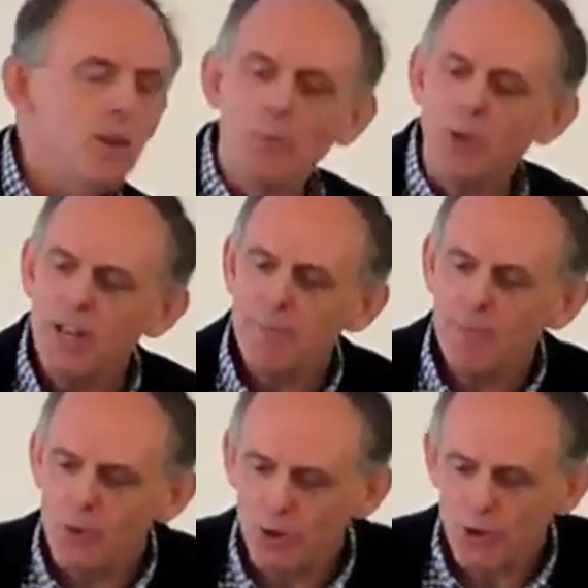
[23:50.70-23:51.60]
within
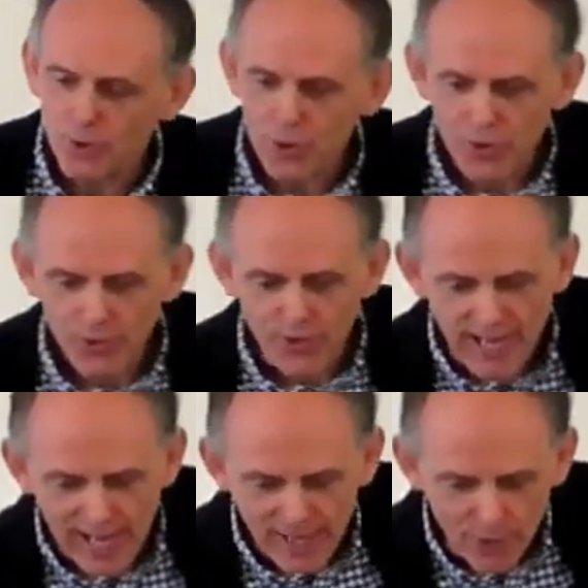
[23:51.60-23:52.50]
most churches
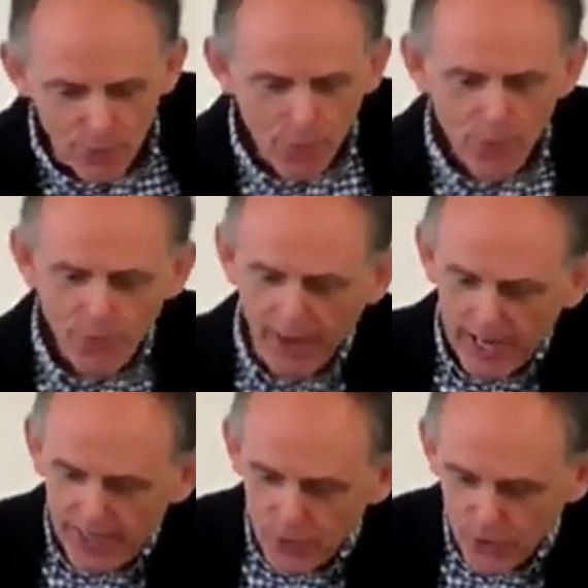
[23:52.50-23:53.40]
today, you will
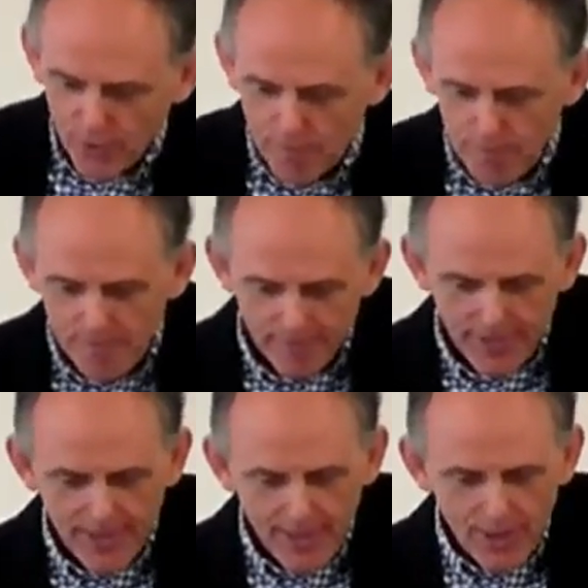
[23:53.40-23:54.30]
find some
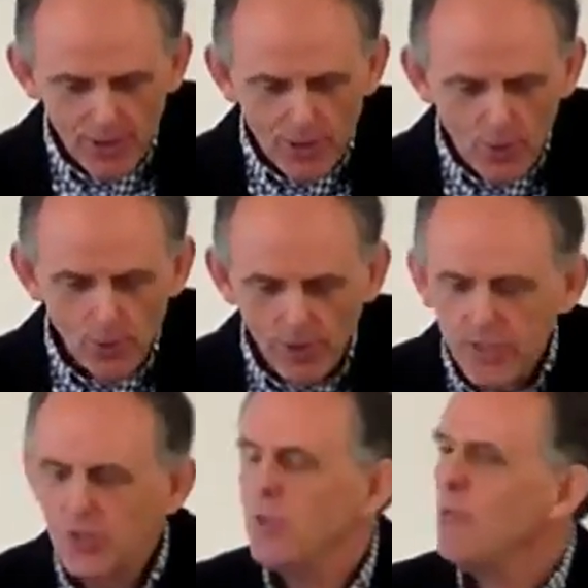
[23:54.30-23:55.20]
who
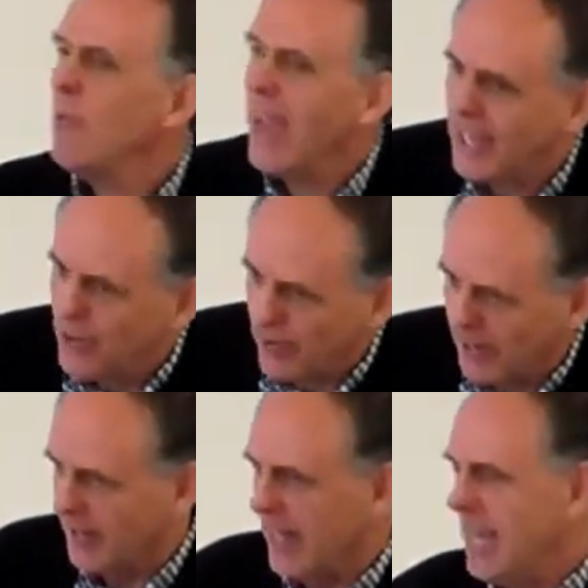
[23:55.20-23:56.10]
listen
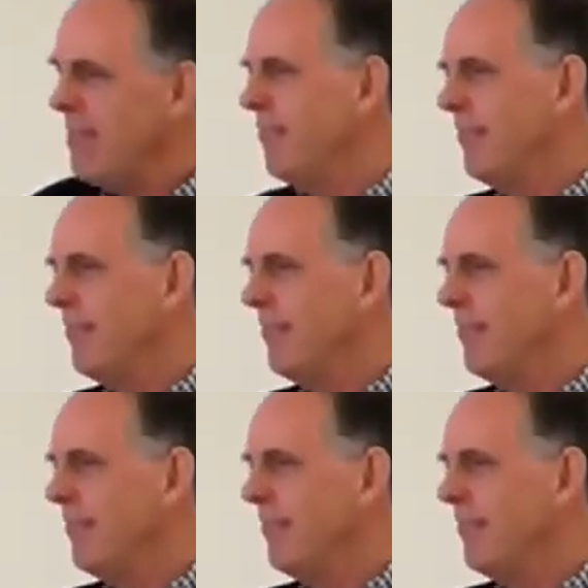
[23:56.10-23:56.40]
regularly